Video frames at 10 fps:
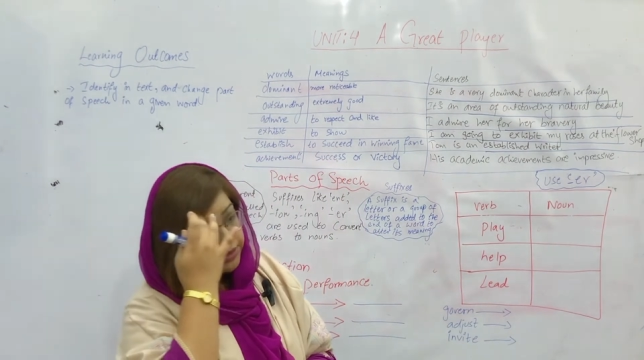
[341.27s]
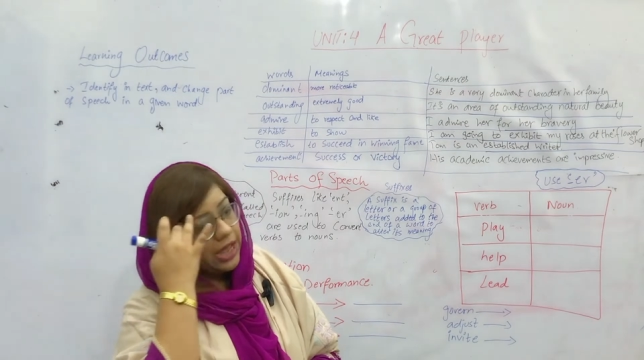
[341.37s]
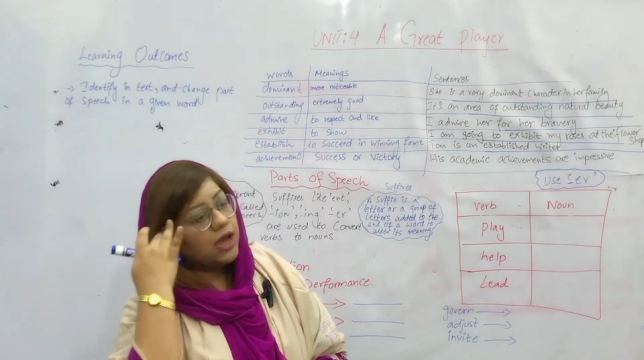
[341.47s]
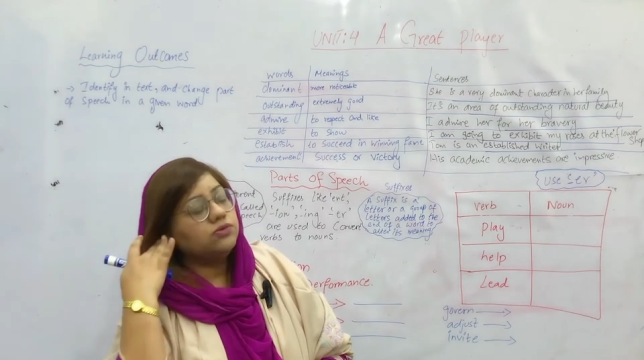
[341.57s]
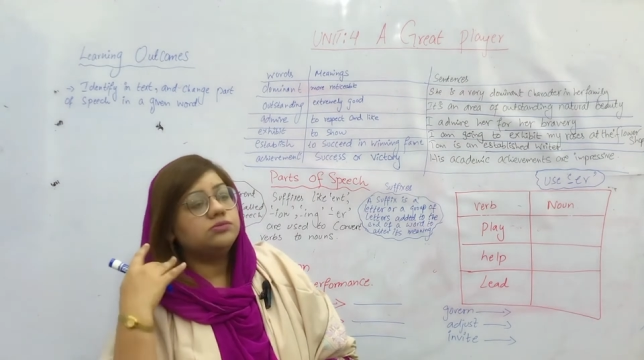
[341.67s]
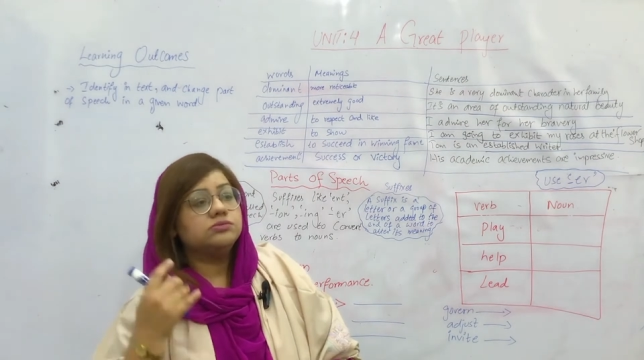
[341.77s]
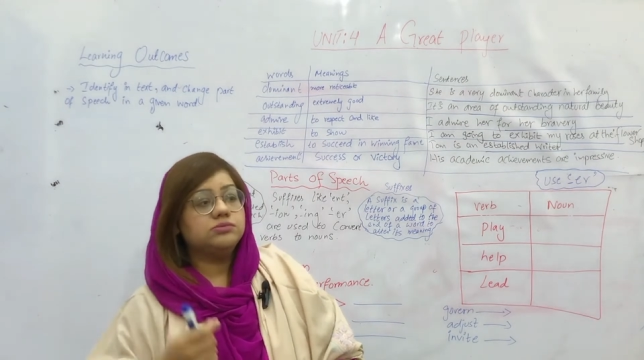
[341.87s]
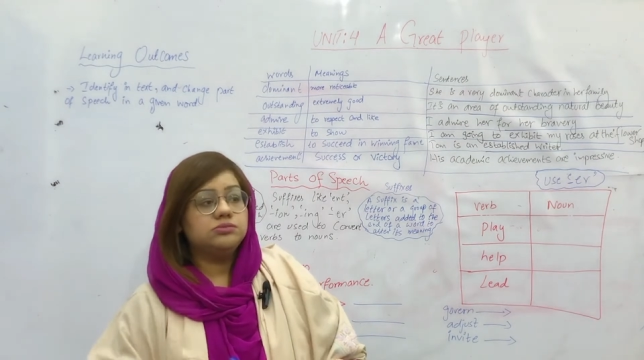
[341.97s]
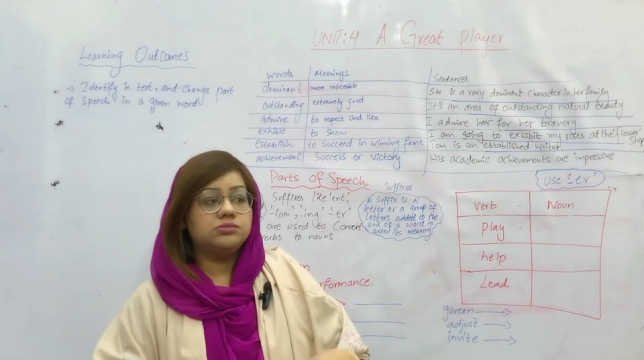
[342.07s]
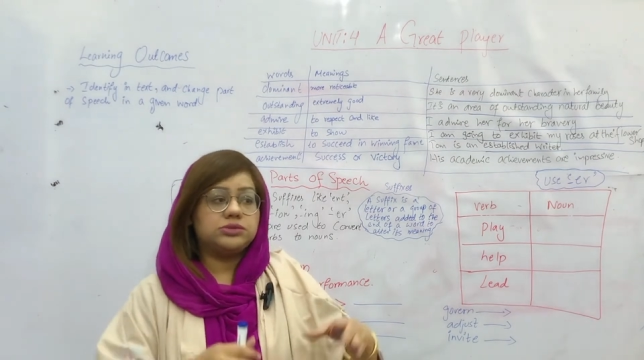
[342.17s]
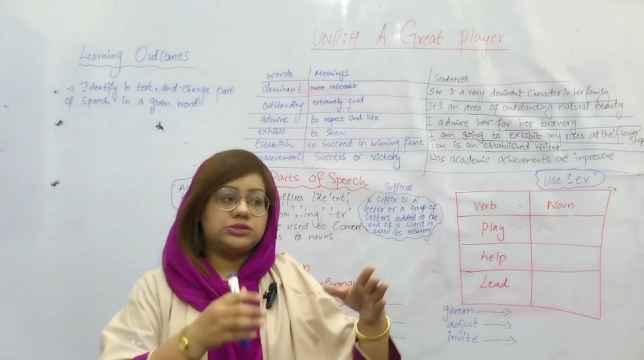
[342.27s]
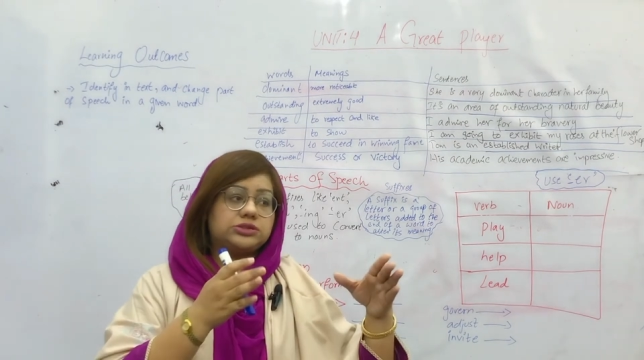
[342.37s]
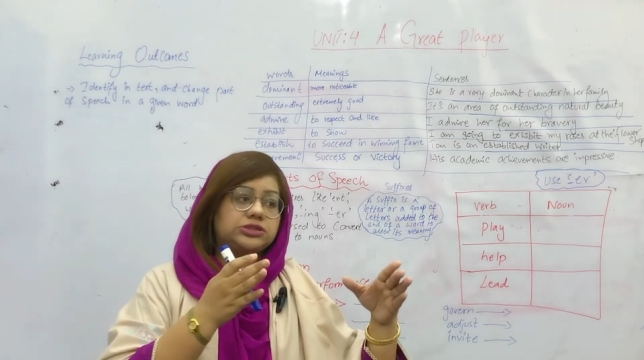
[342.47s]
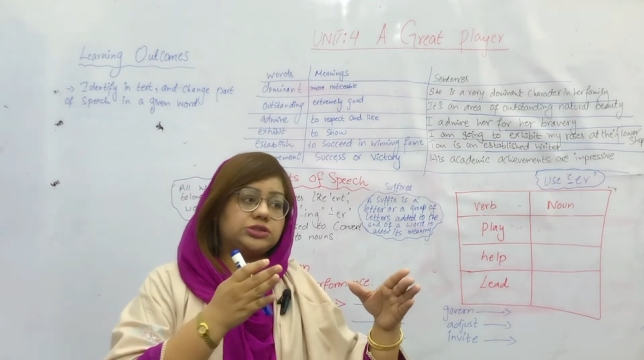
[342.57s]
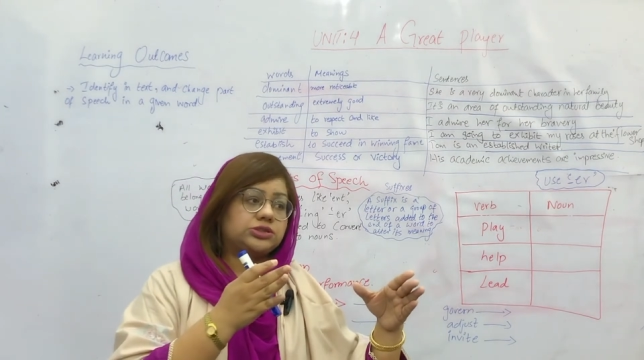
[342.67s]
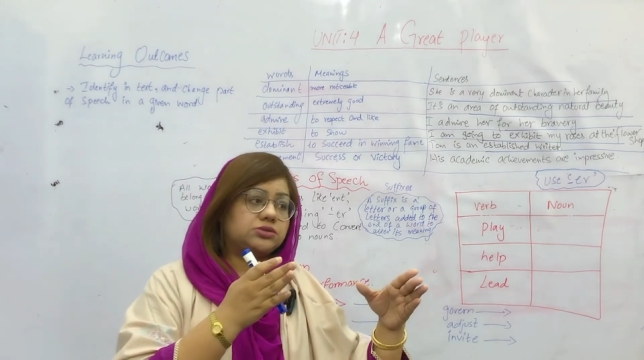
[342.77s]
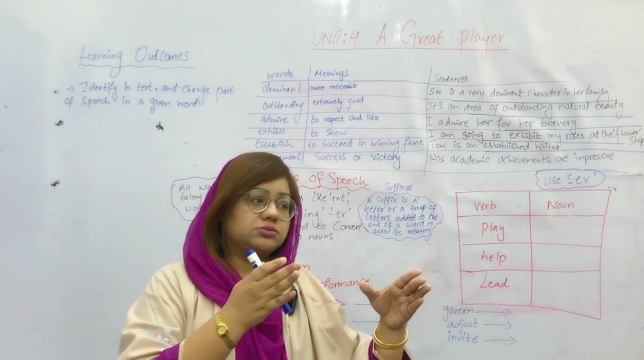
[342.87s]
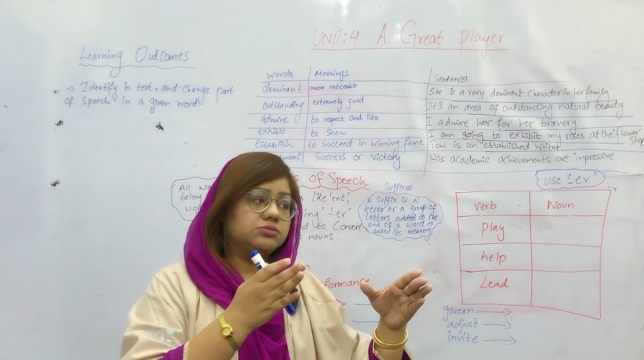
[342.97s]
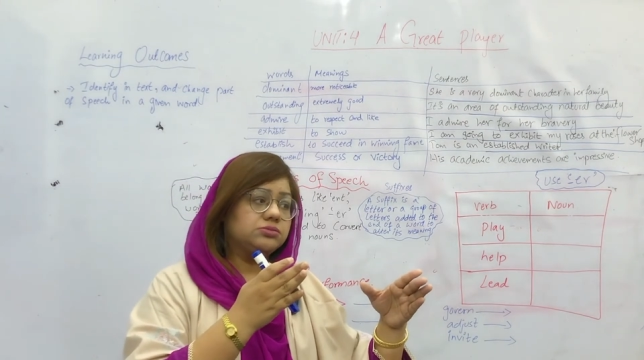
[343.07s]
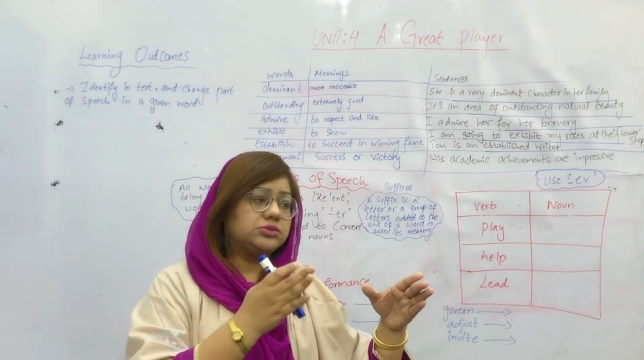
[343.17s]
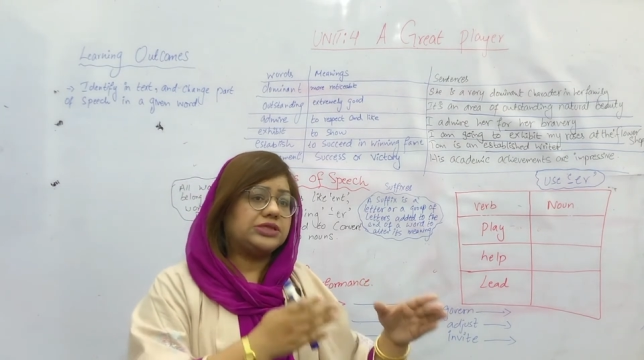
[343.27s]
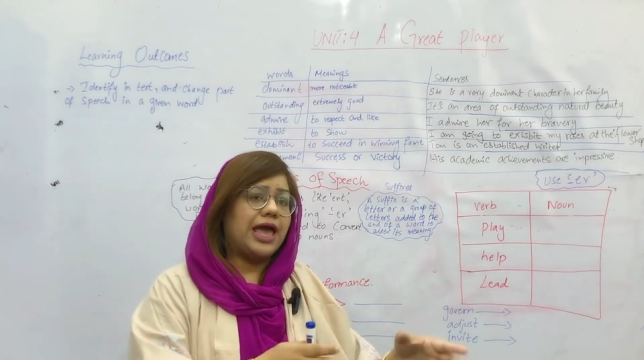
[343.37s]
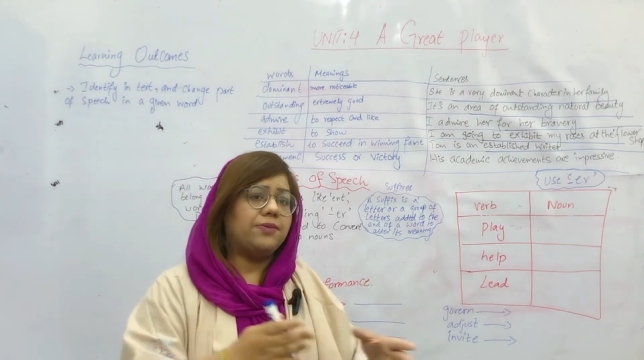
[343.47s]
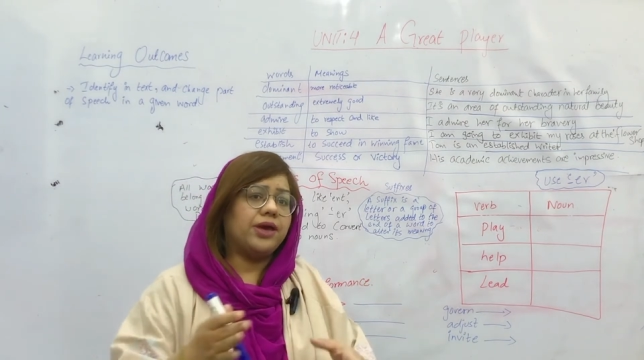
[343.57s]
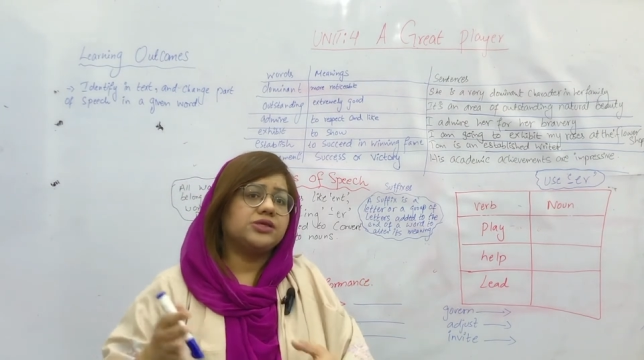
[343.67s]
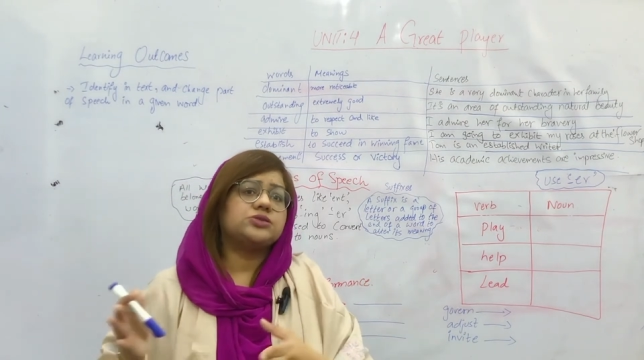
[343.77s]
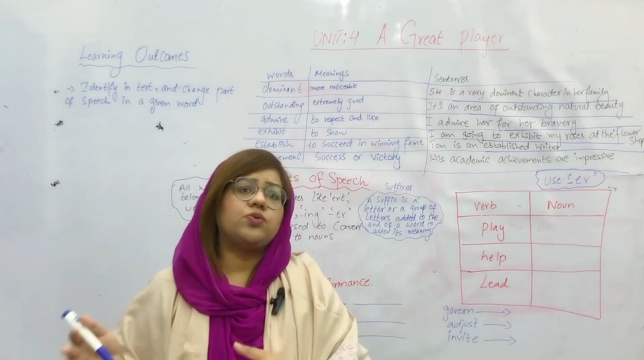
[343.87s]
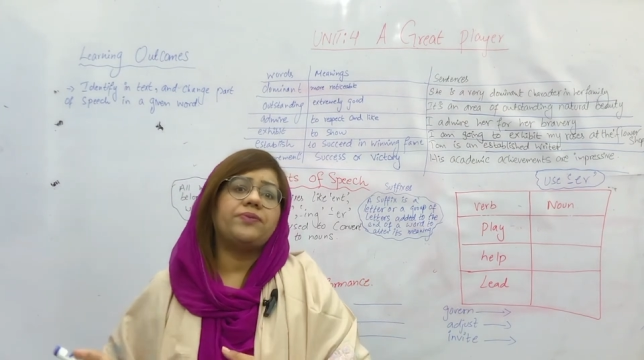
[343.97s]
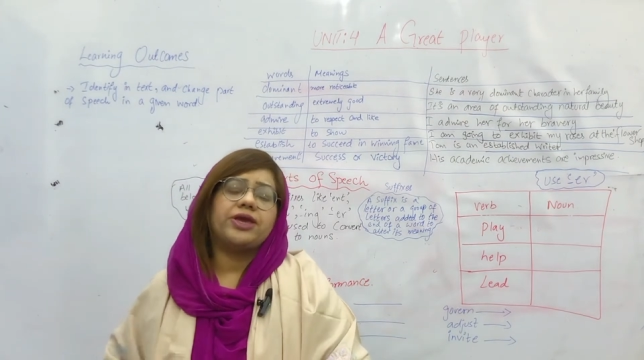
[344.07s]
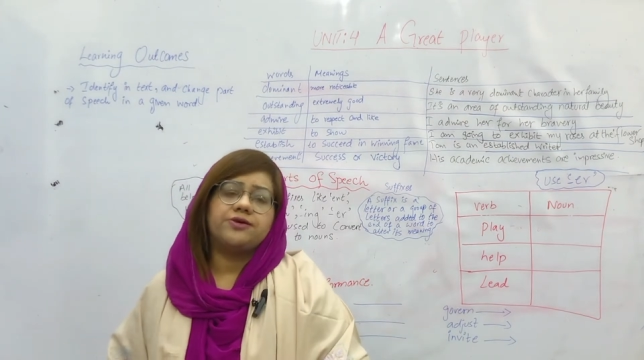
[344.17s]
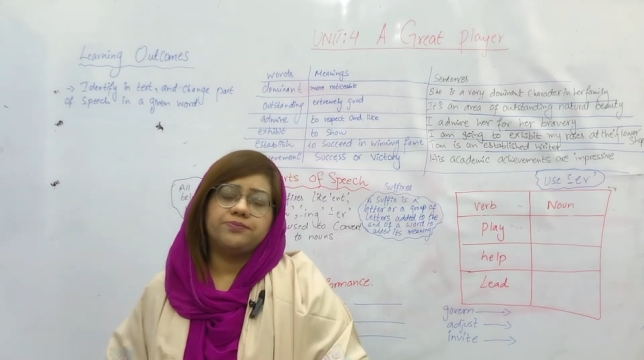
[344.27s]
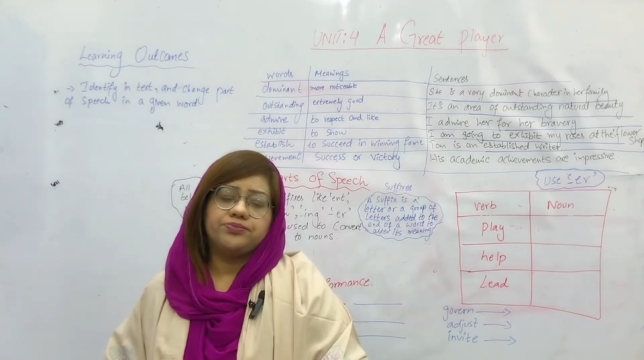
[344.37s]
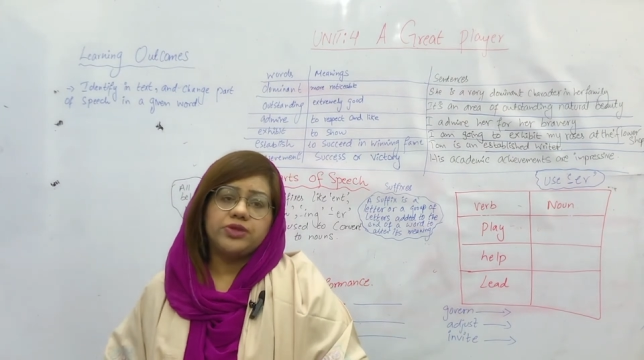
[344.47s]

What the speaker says: now, Saima is swimming.